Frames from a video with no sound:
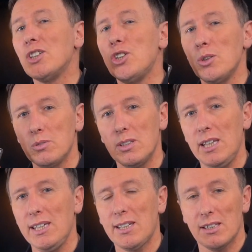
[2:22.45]

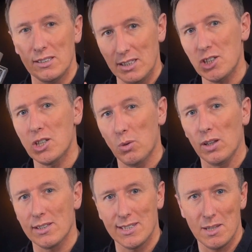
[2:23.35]
unique niche
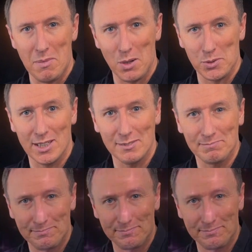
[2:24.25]
quality about it.